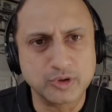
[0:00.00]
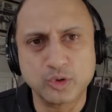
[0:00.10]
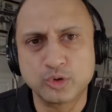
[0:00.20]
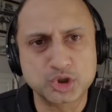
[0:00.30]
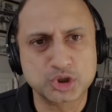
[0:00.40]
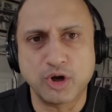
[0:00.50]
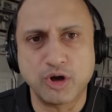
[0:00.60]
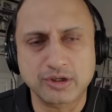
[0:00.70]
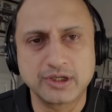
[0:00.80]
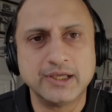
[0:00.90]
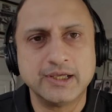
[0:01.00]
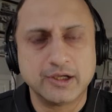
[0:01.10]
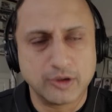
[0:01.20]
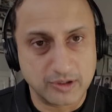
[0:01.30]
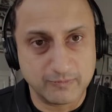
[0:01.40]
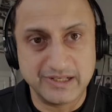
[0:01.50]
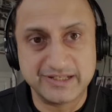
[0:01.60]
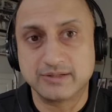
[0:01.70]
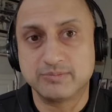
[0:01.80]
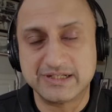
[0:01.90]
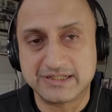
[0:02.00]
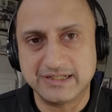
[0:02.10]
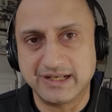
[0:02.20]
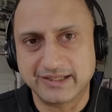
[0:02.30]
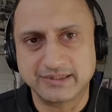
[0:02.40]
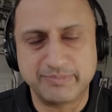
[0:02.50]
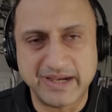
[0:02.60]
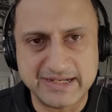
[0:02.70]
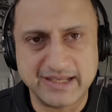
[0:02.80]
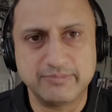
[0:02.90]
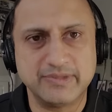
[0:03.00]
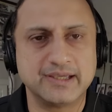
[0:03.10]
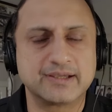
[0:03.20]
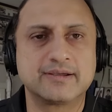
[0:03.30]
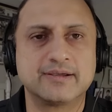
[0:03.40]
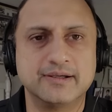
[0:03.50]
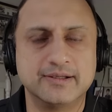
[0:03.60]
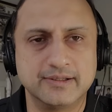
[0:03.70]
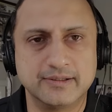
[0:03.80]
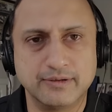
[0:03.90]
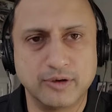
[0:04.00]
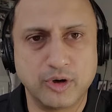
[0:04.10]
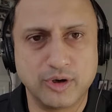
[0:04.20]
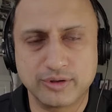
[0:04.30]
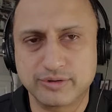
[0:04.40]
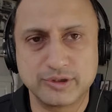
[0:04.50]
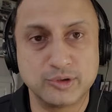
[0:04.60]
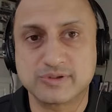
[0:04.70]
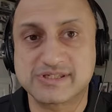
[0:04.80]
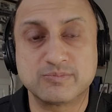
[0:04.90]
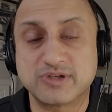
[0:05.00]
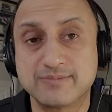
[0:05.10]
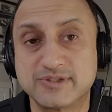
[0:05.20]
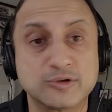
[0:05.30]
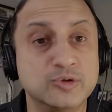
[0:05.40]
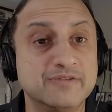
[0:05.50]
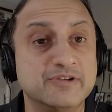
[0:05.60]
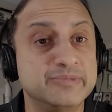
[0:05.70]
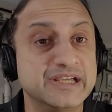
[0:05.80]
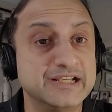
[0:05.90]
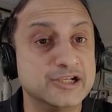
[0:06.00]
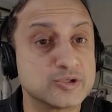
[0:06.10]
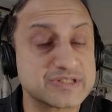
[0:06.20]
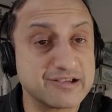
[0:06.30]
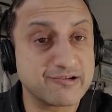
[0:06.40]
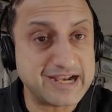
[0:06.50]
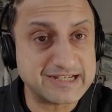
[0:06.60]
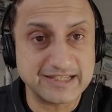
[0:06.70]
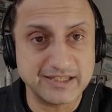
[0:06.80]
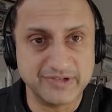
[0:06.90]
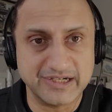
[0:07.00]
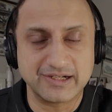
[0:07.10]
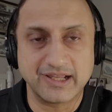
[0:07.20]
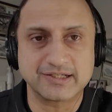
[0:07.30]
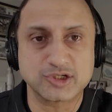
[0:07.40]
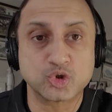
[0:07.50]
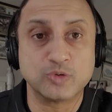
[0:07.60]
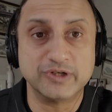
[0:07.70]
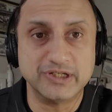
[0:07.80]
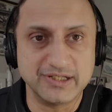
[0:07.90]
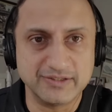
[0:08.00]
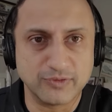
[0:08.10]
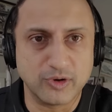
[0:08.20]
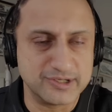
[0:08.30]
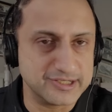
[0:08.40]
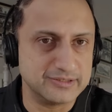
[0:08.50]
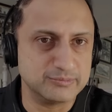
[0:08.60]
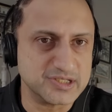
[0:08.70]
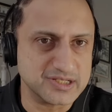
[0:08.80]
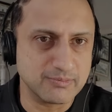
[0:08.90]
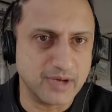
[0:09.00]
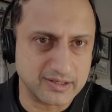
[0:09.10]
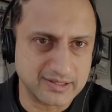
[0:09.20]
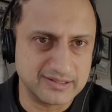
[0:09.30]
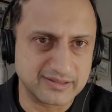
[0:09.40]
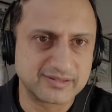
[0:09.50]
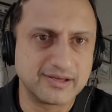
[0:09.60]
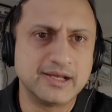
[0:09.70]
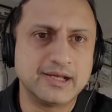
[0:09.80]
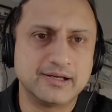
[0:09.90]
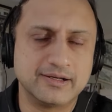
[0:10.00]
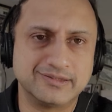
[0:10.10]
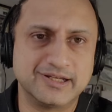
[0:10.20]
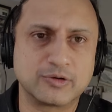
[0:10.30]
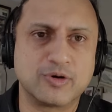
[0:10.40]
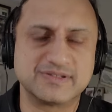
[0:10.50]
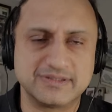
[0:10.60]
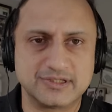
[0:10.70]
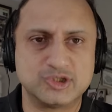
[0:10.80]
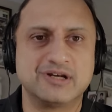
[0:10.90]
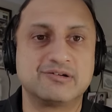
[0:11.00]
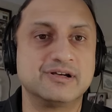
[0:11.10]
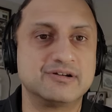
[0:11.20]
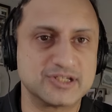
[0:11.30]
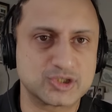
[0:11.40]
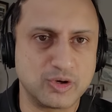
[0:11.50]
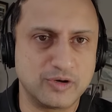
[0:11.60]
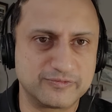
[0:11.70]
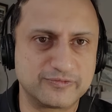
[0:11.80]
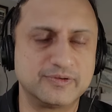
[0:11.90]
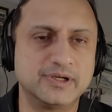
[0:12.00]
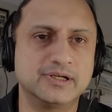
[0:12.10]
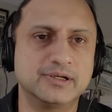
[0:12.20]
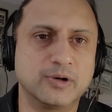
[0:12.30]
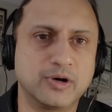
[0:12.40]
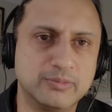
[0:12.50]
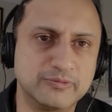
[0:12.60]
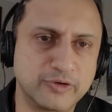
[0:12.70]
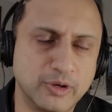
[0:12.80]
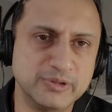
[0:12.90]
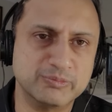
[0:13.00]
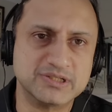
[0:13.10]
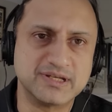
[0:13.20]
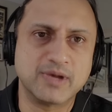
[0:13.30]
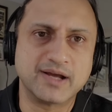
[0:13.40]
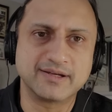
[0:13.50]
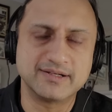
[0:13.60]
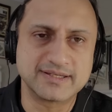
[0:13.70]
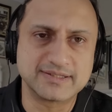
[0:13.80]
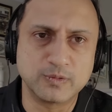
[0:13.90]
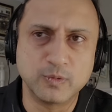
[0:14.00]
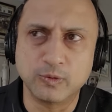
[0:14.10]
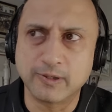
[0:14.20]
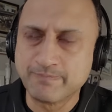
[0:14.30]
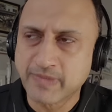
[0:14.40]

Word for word: growth shock or a vulnerability like the pandemic, uh, or, you know, sometimes it could even be an idiosyncratic event like a sovereign default in emerging markets uh, that causes a general risk off uh, from emerging markets as a whole.